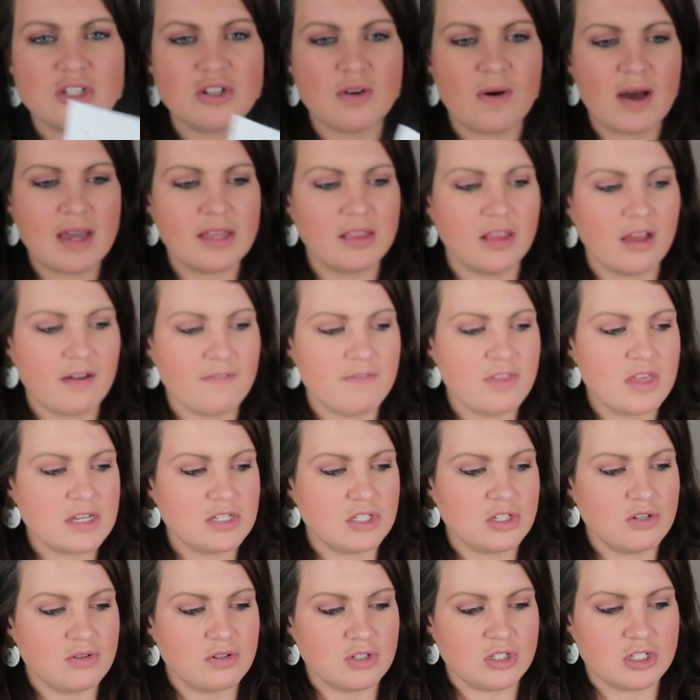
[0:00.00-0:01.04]
So I love
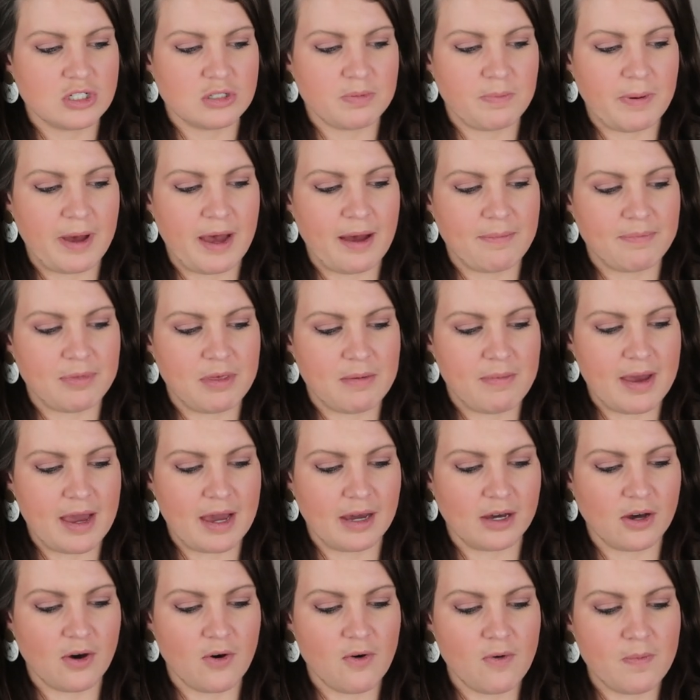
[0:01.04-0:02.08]
this. You could just pop the
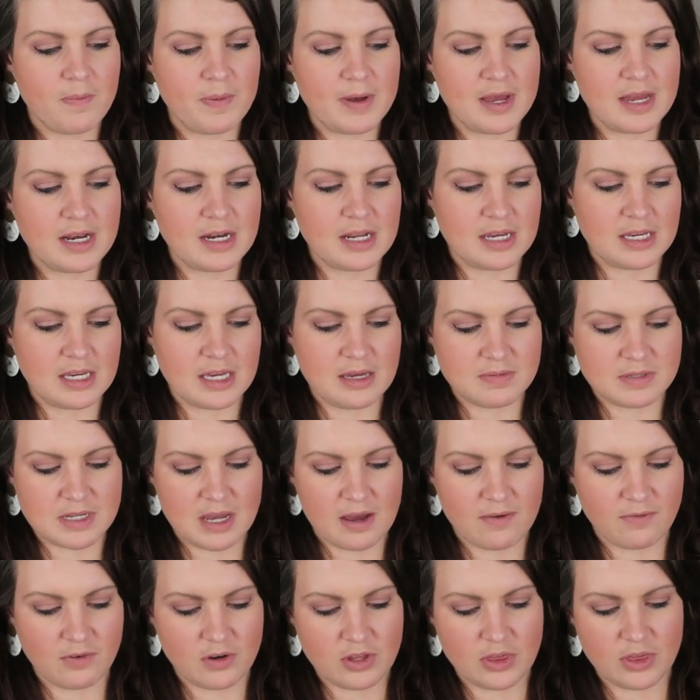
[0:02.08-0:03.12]
back open, it keeps
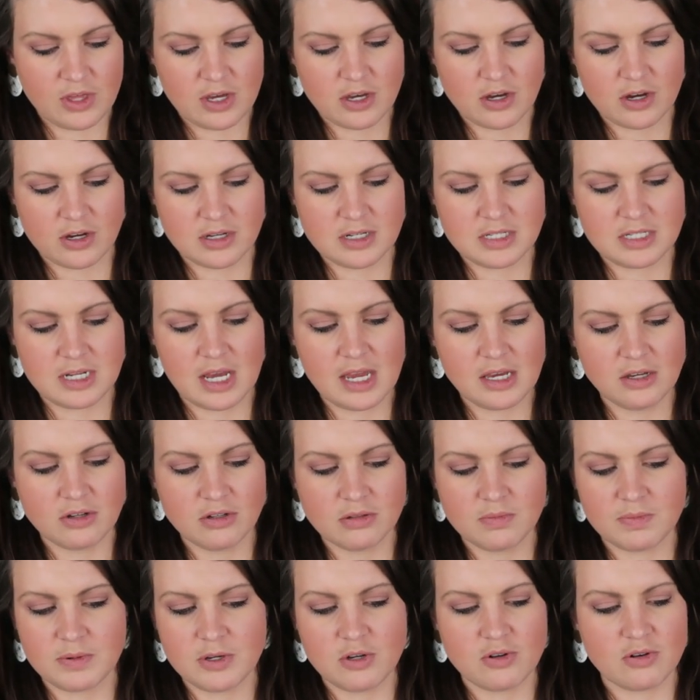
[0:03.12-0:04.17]
everything
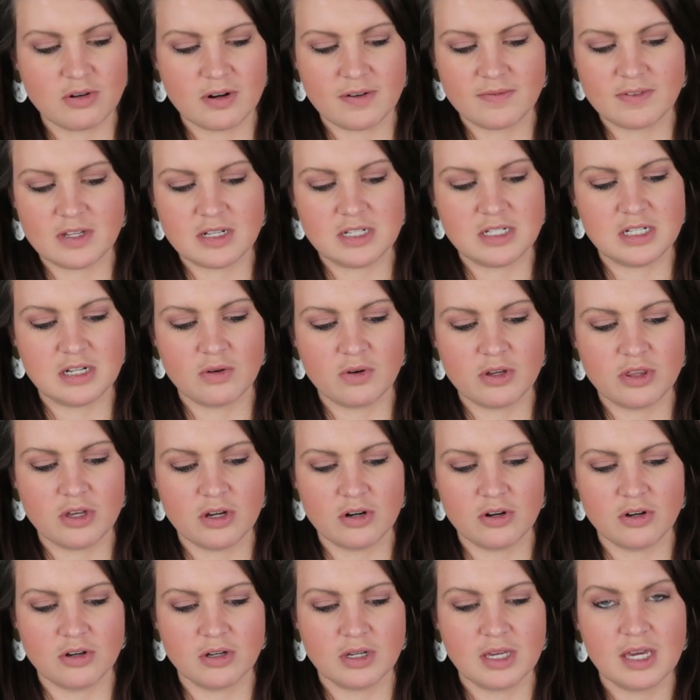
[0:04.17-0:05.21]
untangled, but you don't have to deal with
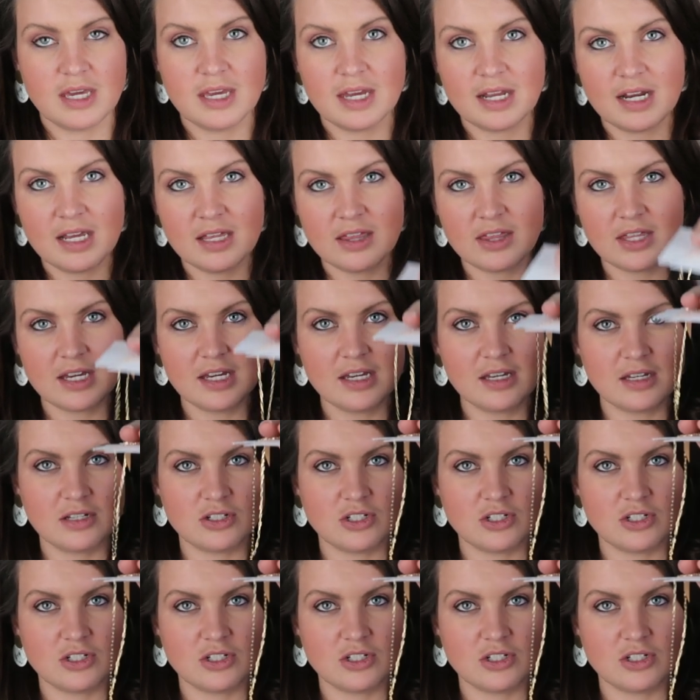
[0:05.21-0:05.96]
unhooking anything.